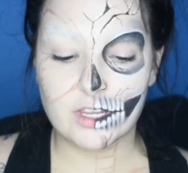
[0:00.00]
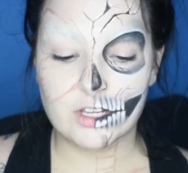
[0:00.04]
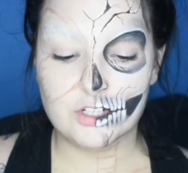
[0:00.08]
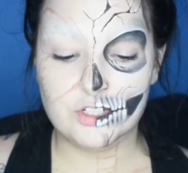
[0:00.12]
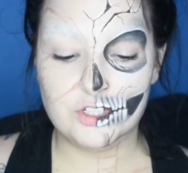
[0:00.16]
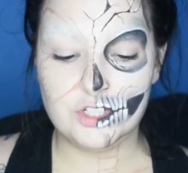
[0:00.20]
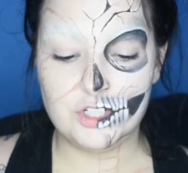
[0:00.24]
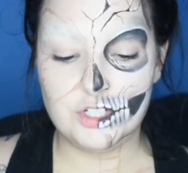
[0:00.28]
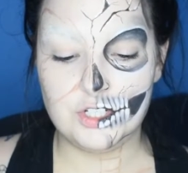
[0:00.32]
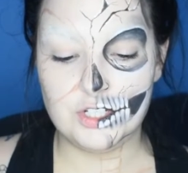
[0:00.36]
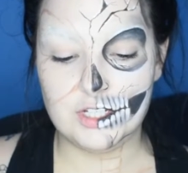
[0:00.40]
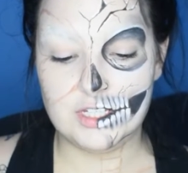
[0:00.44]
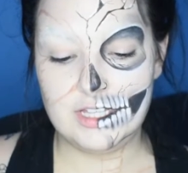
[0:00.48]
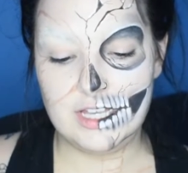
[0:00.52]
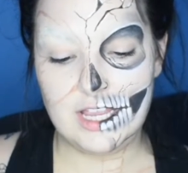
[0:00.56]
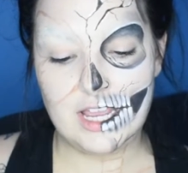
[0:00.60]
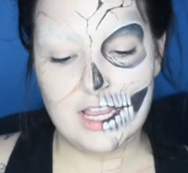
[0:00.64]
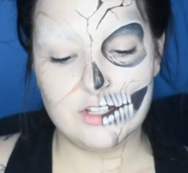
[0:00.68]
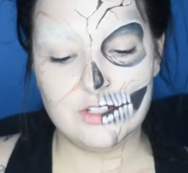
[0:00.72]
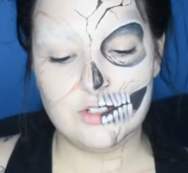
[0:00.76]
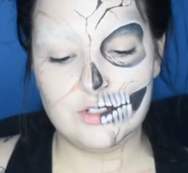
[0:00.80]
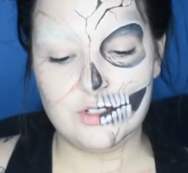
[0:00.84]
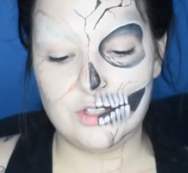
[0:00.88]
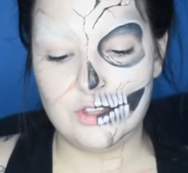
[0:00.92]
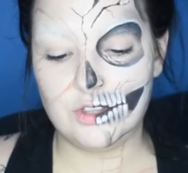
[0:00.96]
She took the
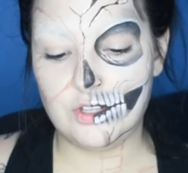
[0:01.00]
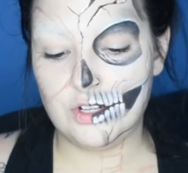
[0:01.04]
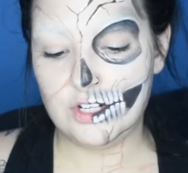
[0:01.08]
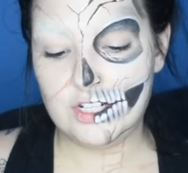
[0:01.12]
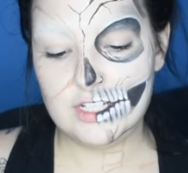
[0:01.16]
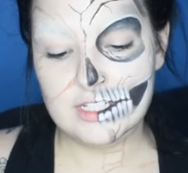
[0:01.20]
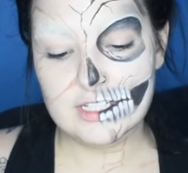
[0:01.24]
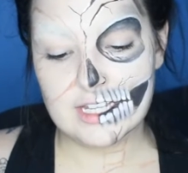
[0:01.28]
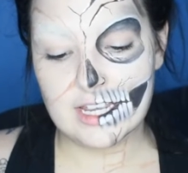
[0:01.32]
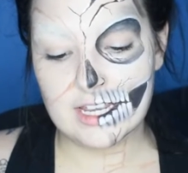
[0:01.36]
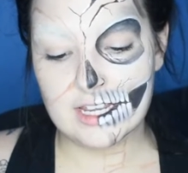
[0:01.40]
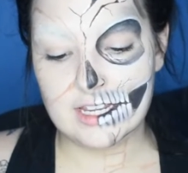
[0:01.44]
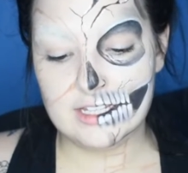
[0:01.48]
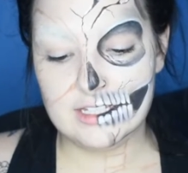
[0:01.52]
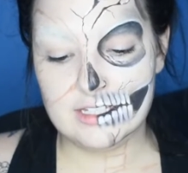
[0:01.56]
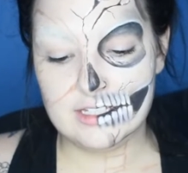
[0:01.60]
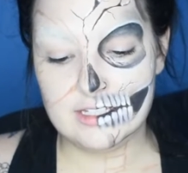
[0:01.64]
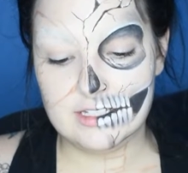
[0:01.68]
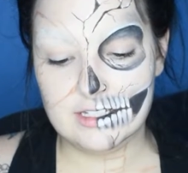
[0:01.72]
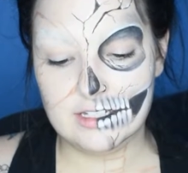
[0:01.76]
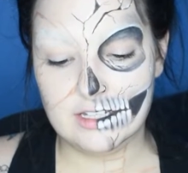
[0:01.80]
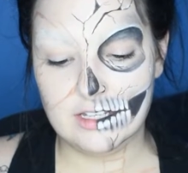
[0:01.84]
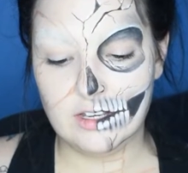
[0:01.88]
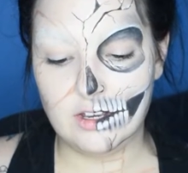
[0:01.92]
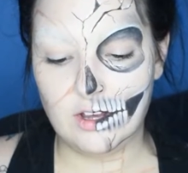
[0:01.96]
extra 30
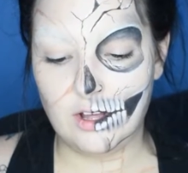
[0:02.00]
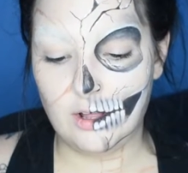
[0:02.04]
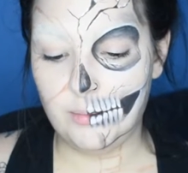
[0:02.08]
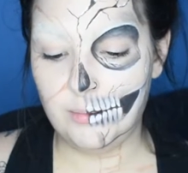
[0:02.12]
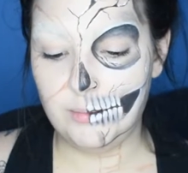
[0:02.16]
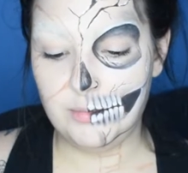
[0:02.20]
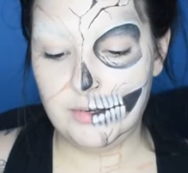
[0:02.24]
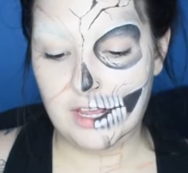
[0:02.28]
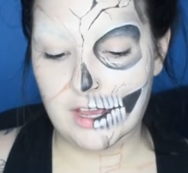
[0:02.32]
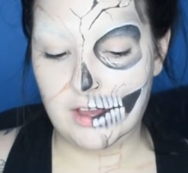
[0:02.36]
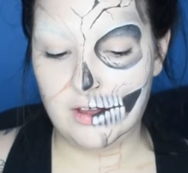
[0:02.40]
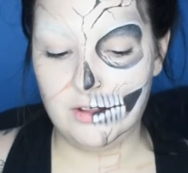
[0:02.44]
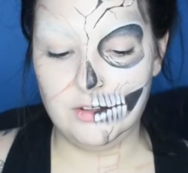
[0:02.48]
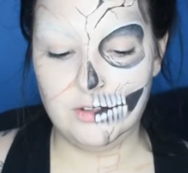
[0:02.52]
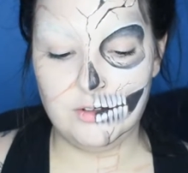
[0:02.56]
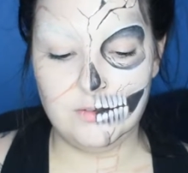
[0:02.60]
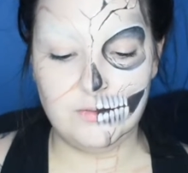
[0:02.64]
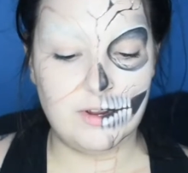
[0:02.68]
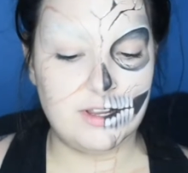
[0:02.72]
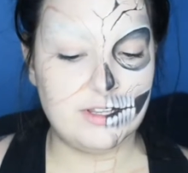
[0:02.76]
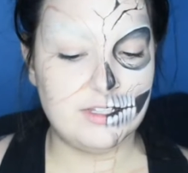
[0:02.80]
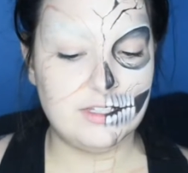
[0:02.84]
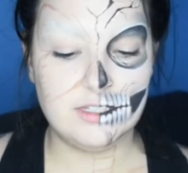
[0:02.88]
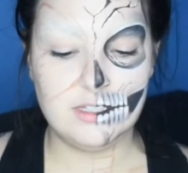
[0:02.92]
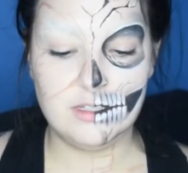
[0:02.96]
seconds to gulp down the
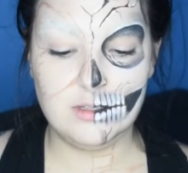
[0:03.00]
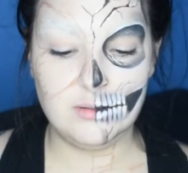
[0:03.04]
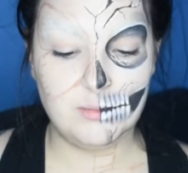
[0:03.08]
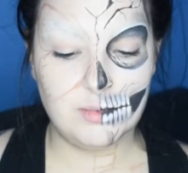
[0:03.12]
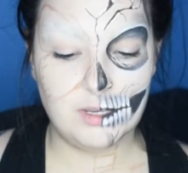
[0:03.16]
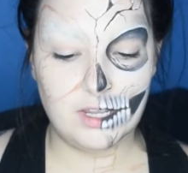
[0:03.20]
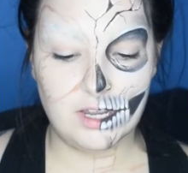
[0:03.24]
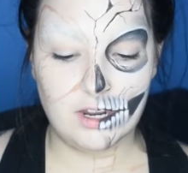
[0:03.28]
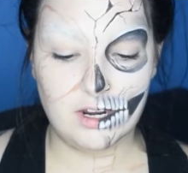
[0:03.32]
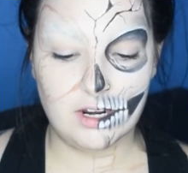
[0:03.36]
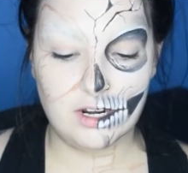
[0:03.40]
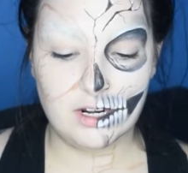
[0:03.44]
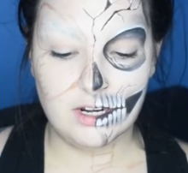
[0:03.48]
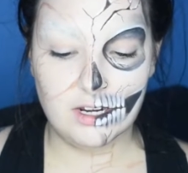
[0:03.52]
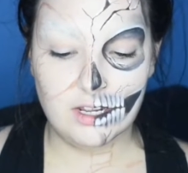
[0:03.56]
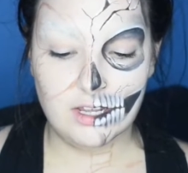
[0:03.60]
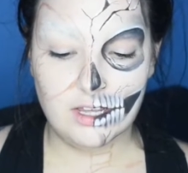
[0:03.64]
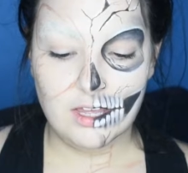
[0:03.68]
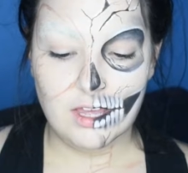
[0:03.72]
rest of the beer,